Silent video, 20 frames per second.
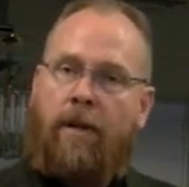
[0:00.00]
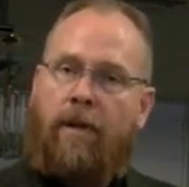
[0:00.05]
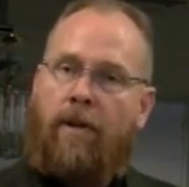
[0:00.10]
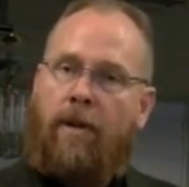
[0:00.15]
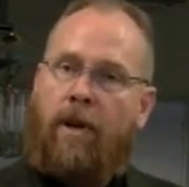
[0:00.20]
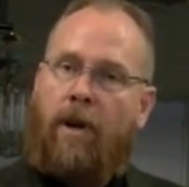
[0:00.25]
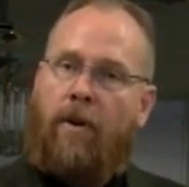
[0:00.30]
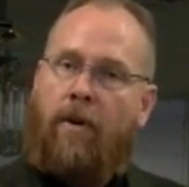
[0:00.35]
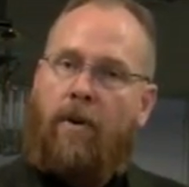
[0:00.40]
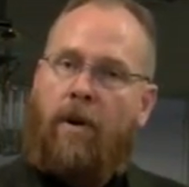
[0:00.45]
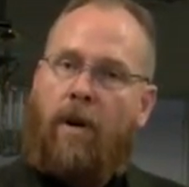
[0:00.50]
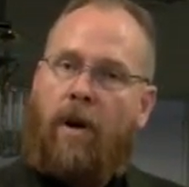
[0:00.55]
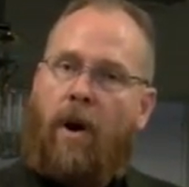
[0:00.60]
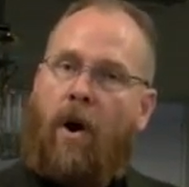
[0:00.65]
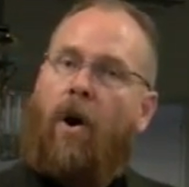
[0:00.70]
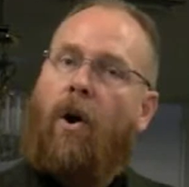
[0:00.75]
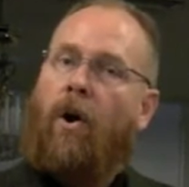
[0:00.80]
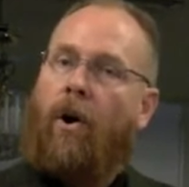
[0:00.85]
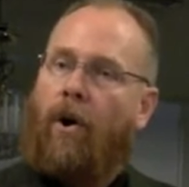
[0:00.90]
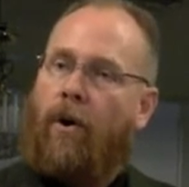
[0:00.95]
you know,
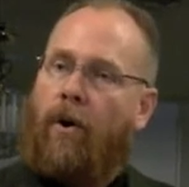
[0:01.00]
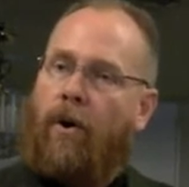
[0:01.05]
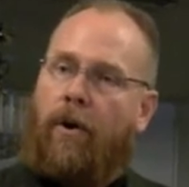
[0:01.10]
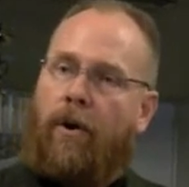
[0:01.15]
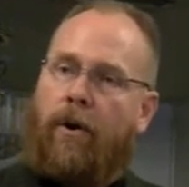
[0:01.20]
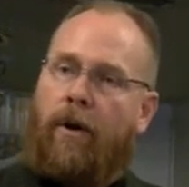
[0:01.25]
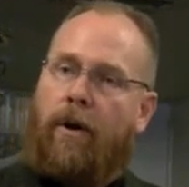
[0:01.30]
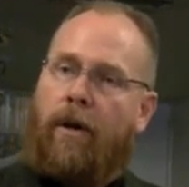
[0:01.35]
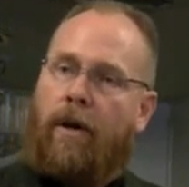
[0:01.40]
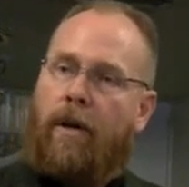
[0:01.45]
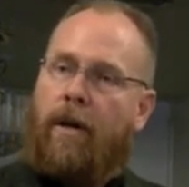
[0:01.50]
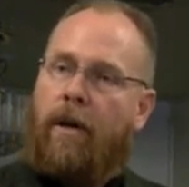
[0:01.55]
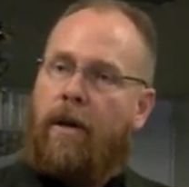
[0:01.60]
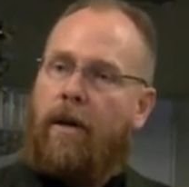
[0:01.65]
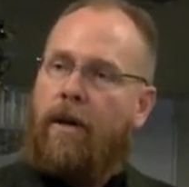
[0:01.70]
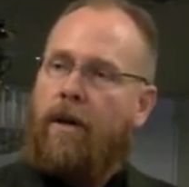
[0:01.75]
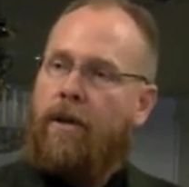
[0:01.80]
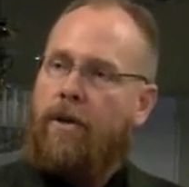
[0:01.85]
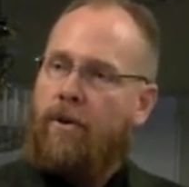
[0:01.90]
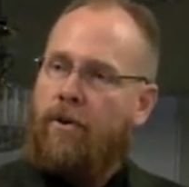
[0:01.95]
or her.
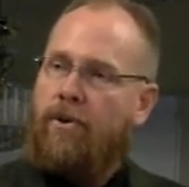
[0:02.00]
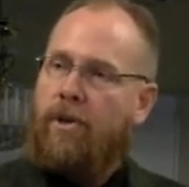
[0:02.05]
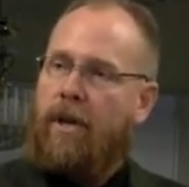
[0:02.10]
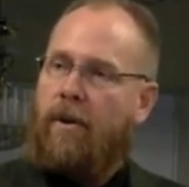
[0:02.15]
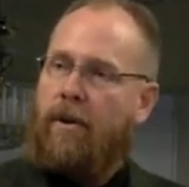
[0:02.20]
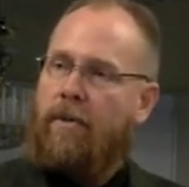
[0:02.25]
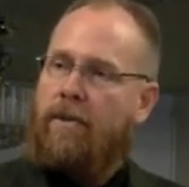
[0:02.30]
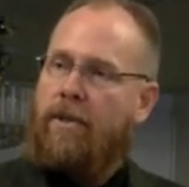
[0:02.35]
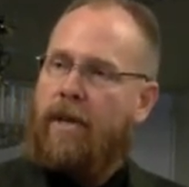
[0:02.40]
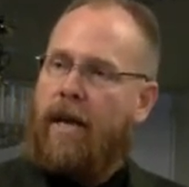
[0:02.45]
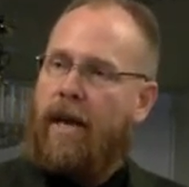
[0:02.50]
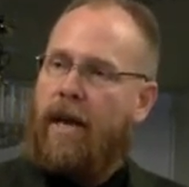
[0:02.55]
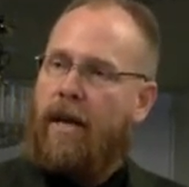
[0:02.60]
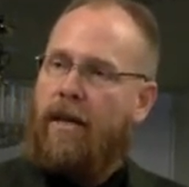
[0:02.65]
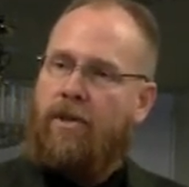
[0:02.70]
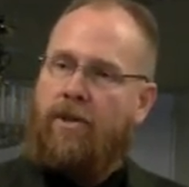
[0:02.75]
You see what I'm saying?